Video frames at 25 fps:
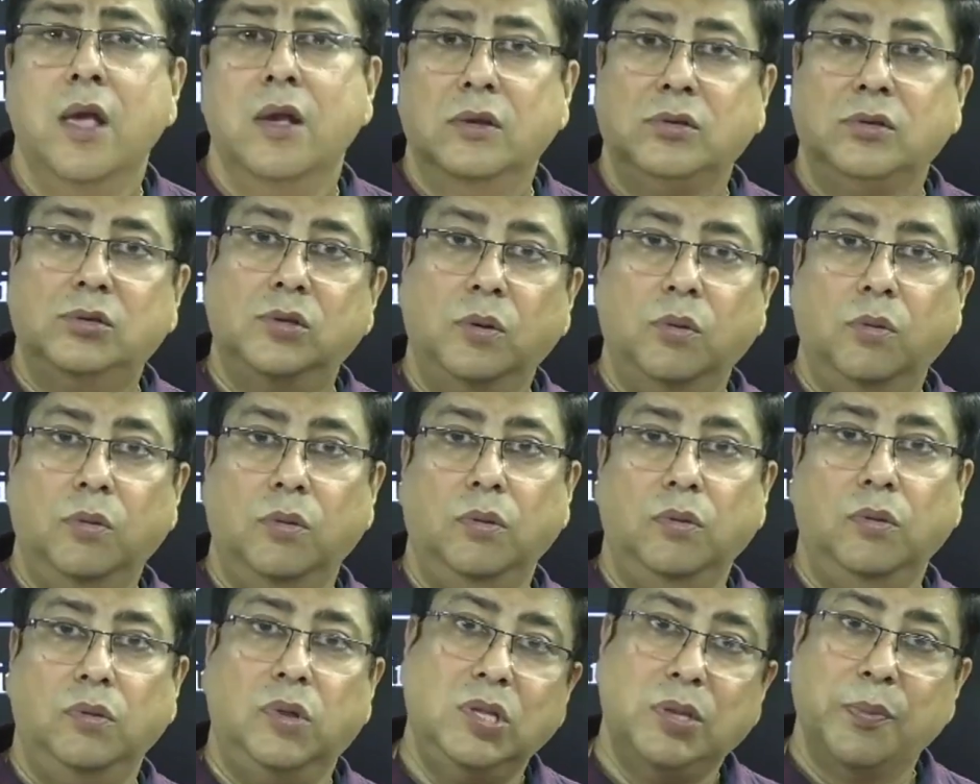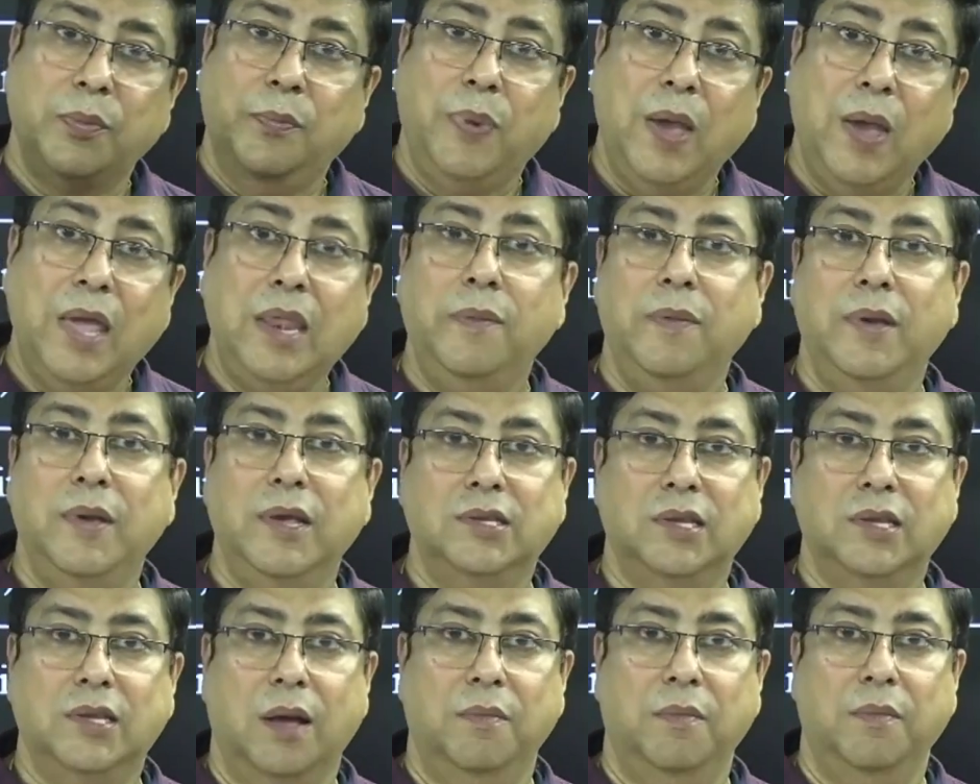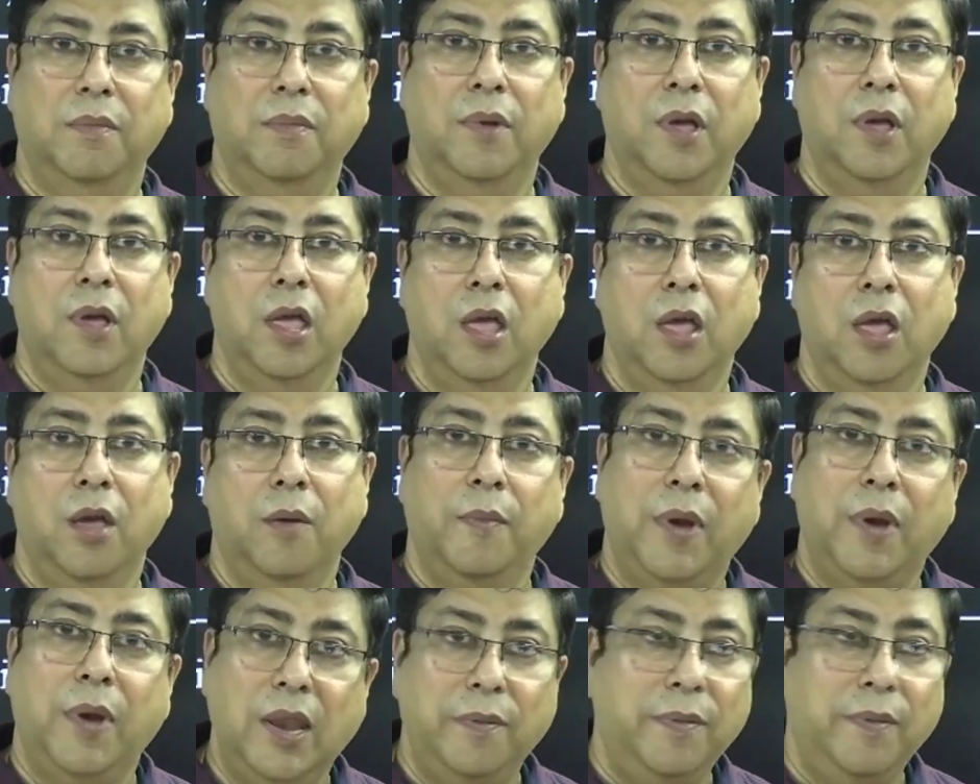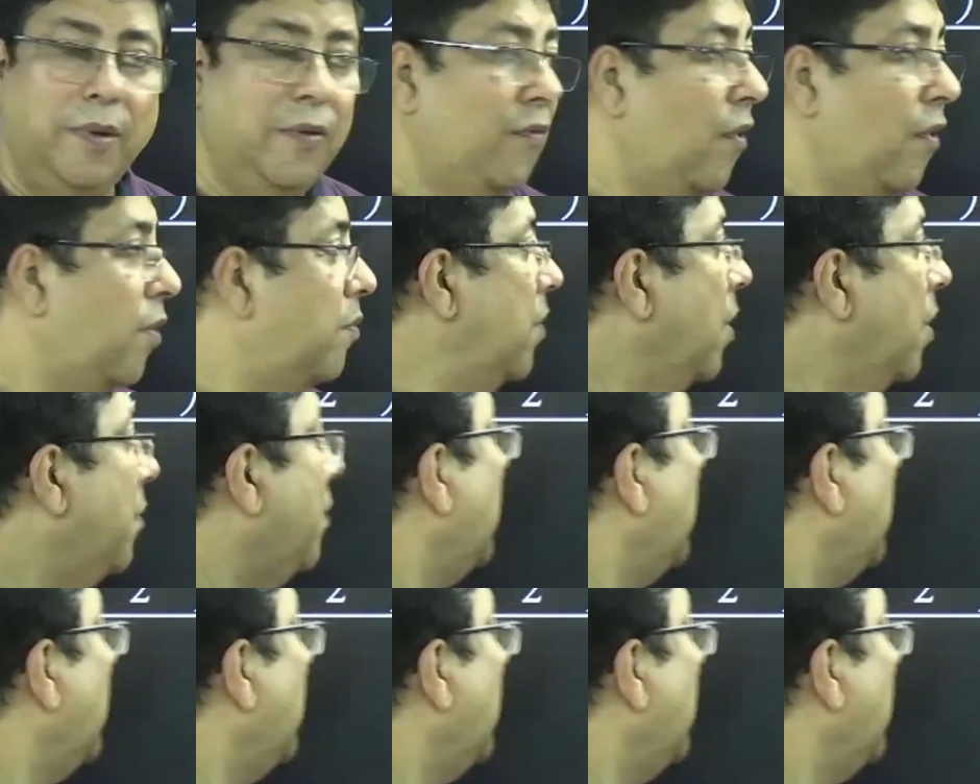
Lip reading: So this is a very big sum, very big formula.